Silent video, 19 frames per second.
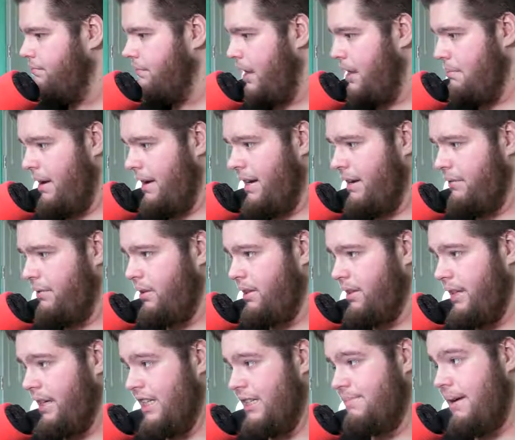And make it
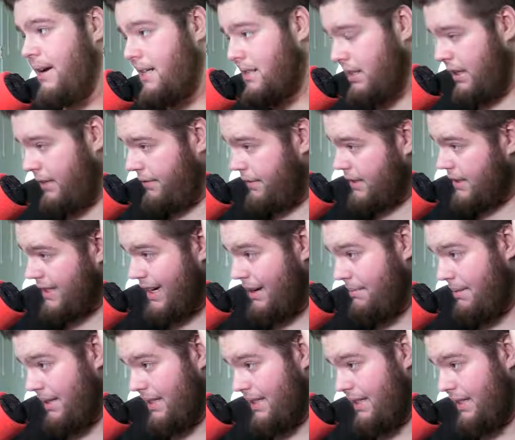really good. Especially if it's going to
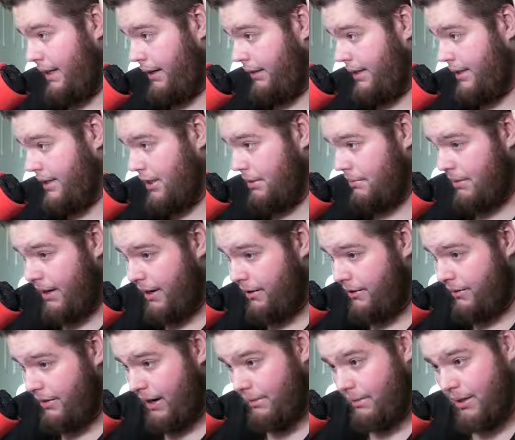be a series
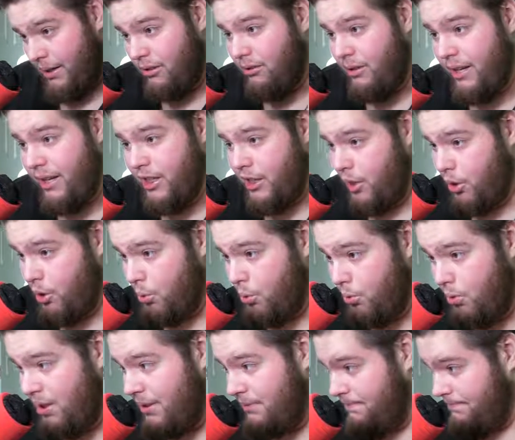thumbnail that I'm going to
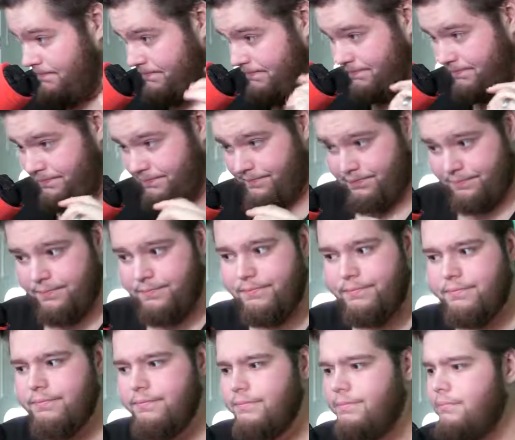reuse.
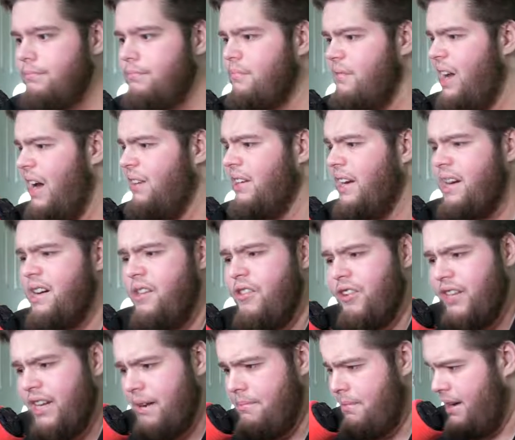I'll take
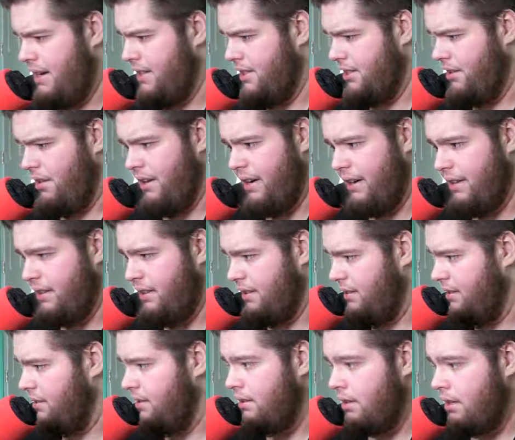another 10 minutes on it
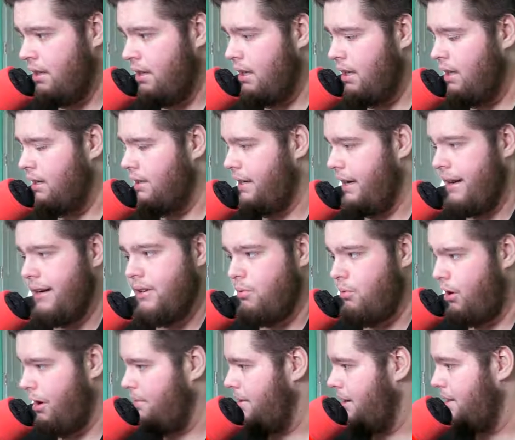to
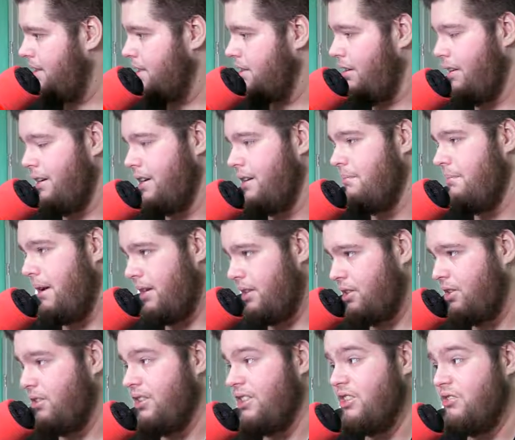10-20 minutes on it to make
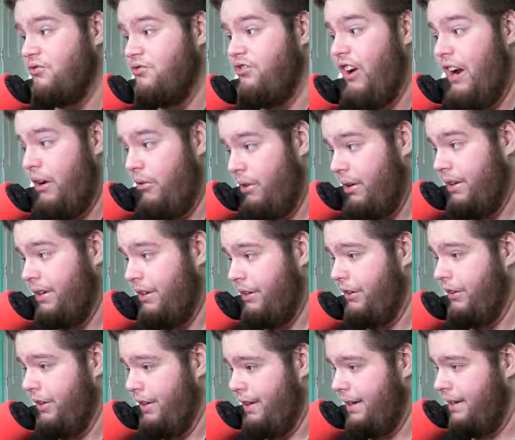sure it's very
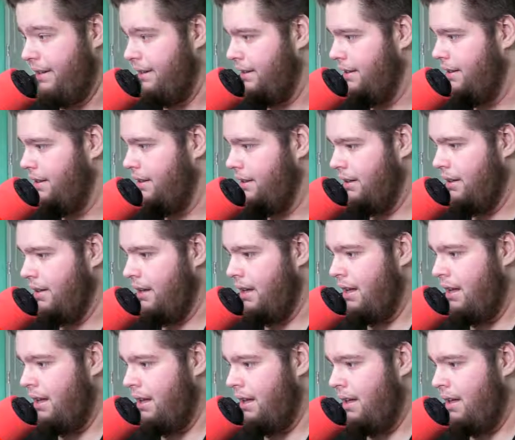good.
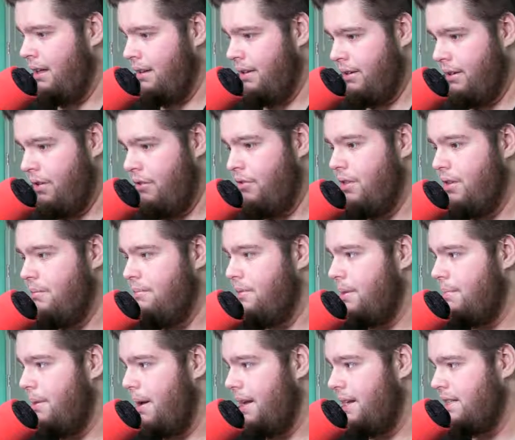You know, the
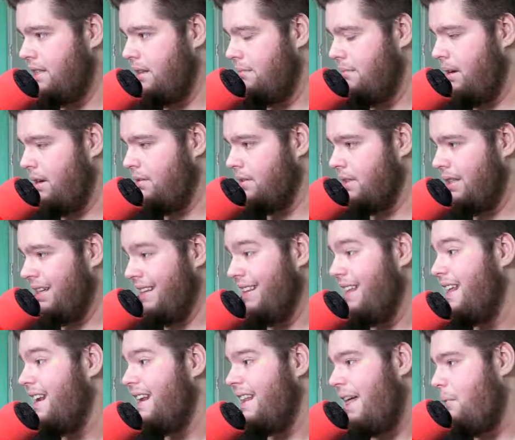base thumbnail's good. And
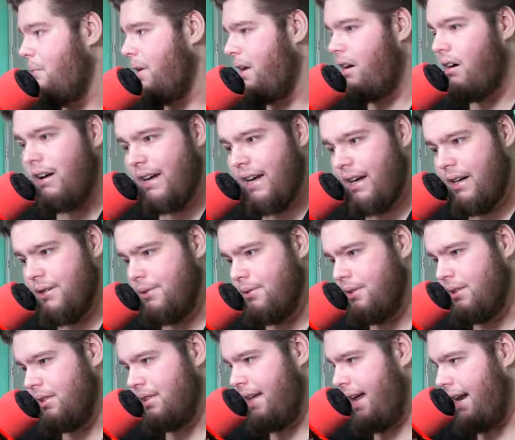then that way all I got to do
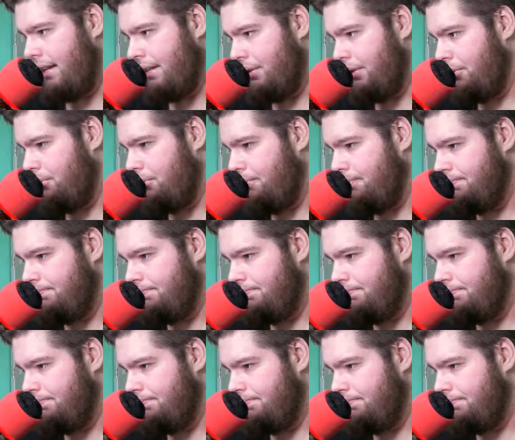is just add a little